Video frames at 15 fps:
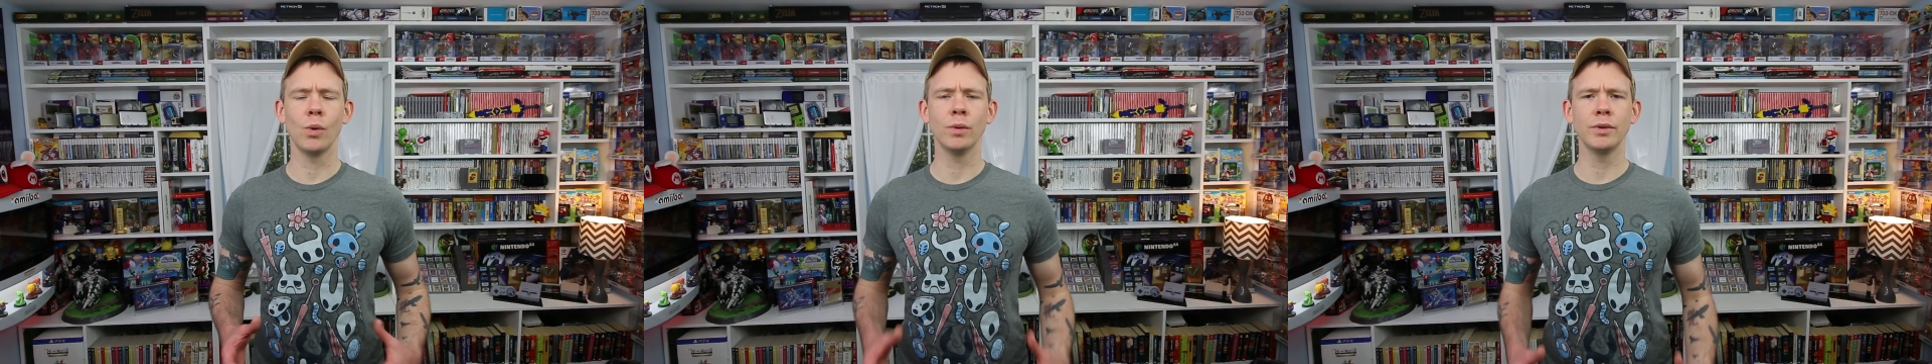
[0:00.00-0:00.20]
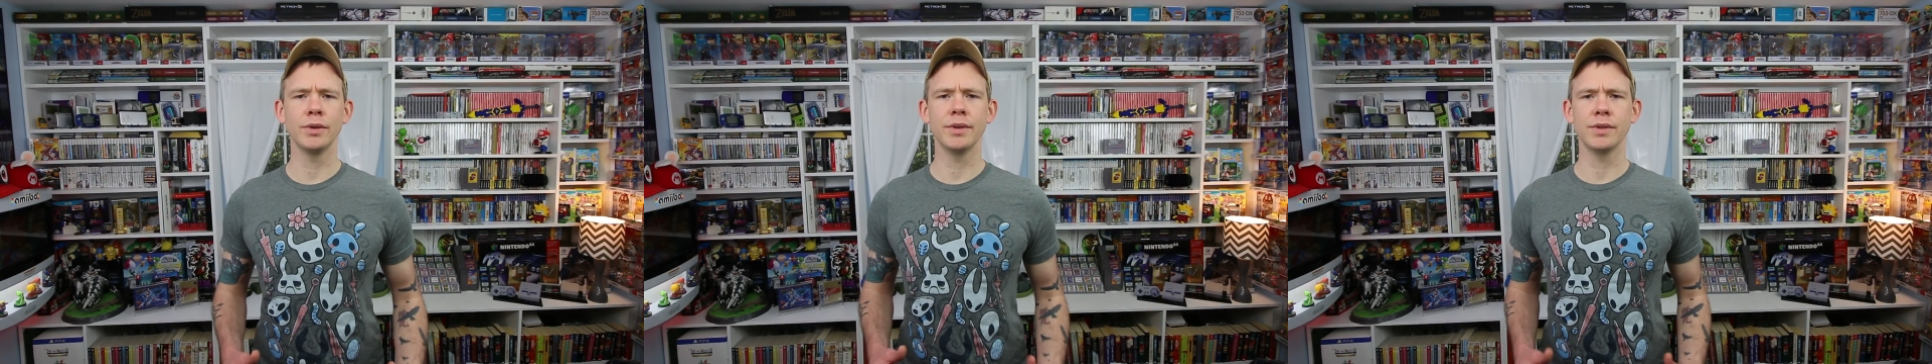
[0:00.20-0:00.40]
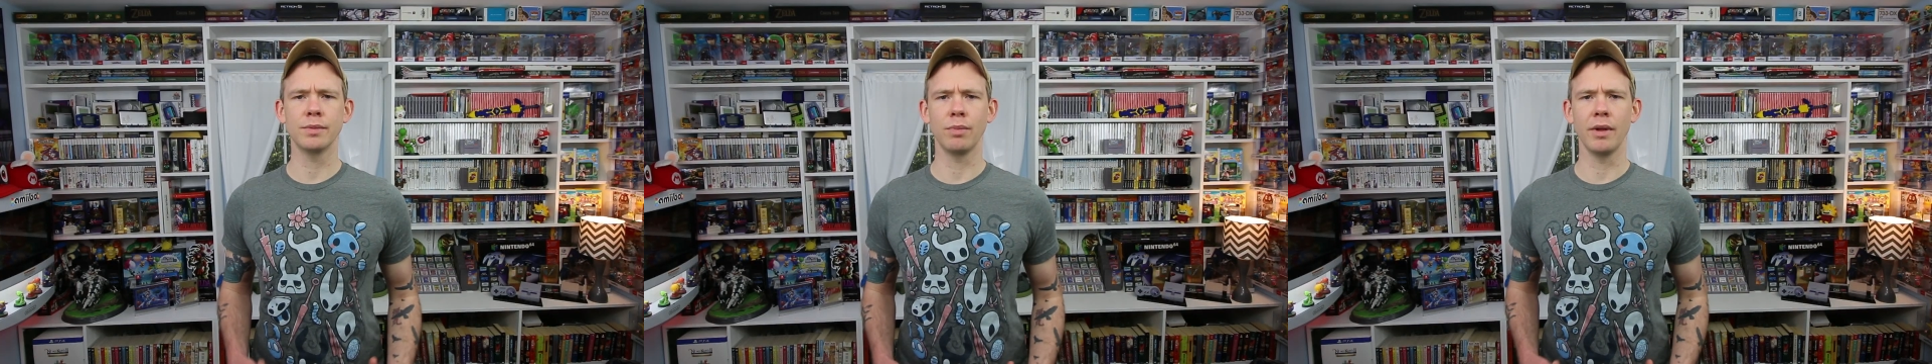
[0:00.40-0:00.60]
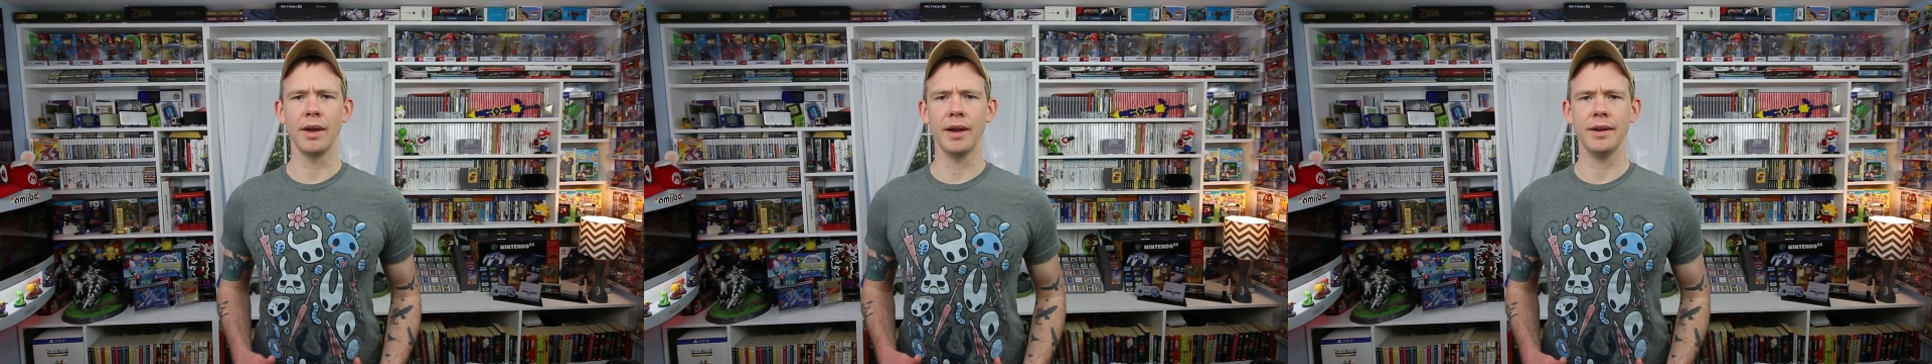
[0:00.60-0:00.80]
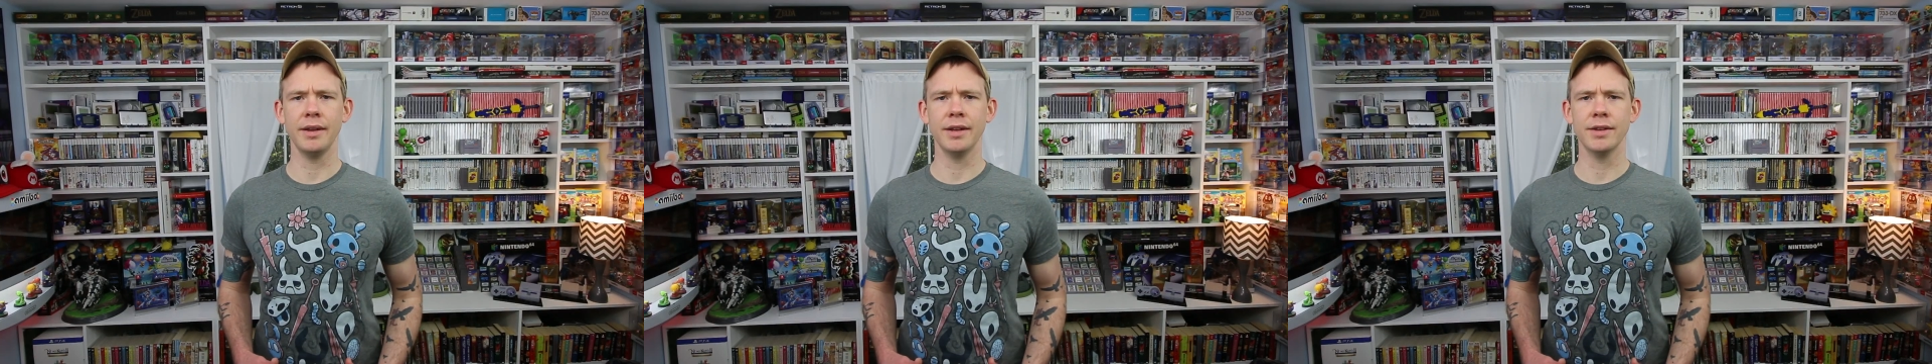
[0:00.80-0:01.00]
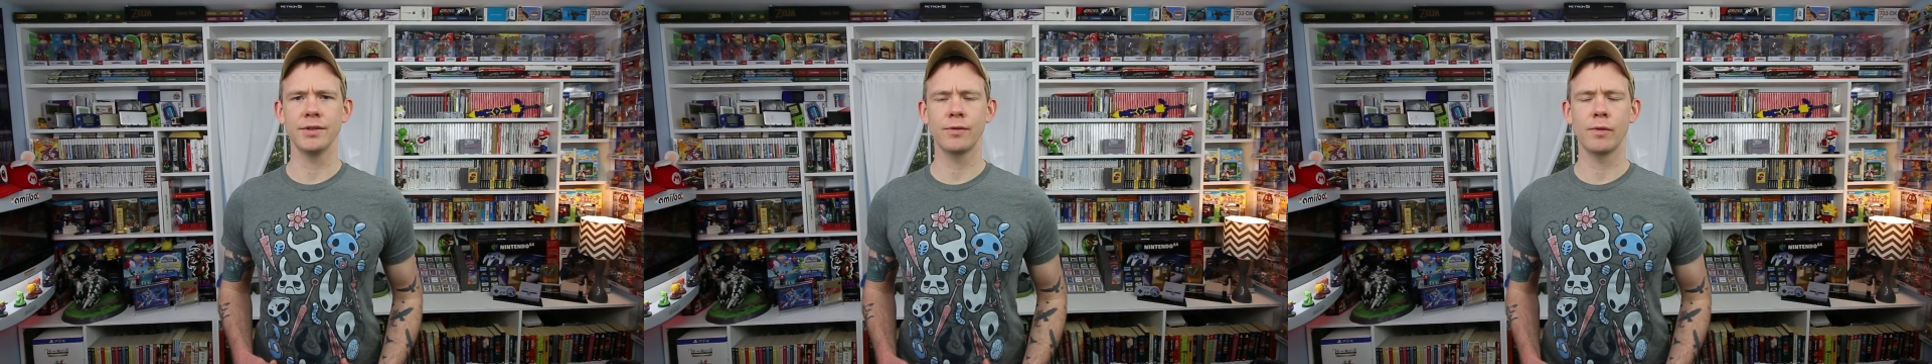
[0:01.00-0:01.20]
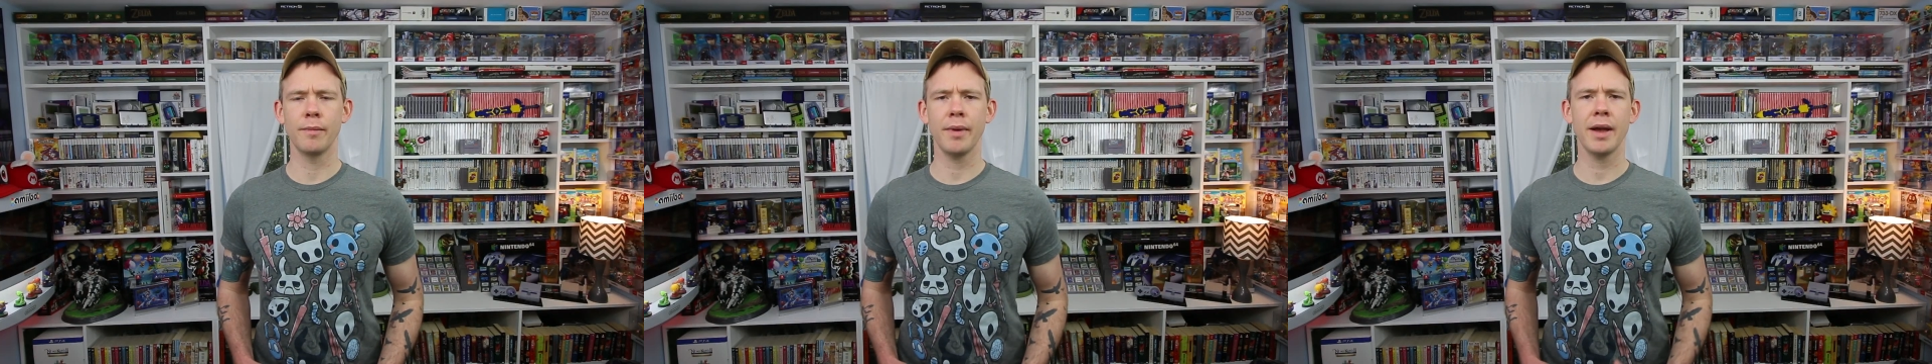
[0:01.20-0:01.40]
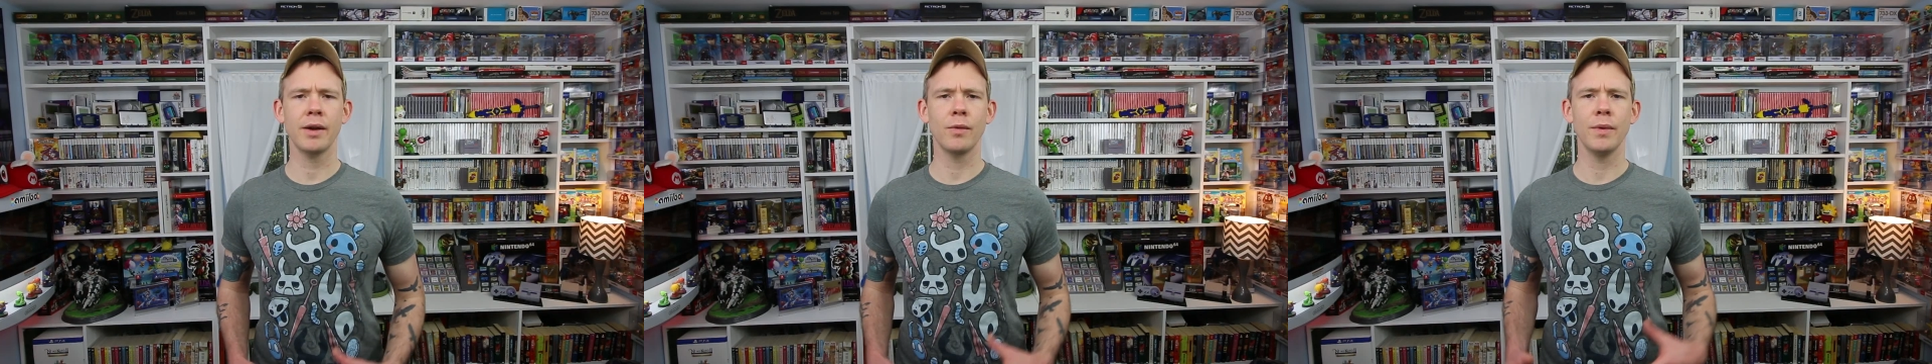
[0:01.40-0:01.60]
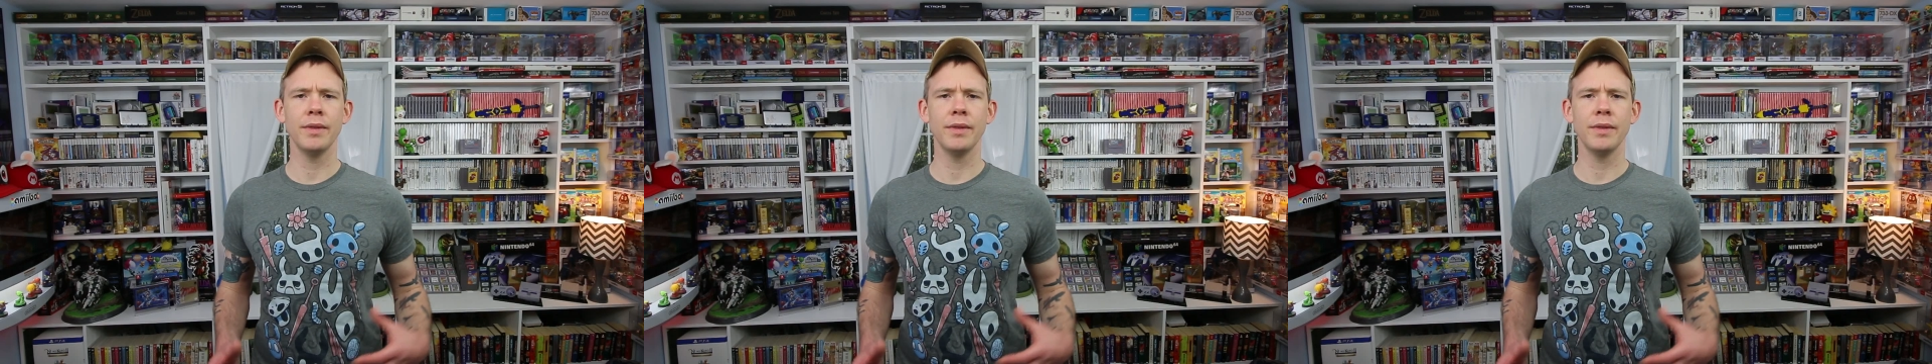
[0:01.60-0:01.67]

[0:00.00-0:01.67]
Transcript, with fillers: older display ideas from back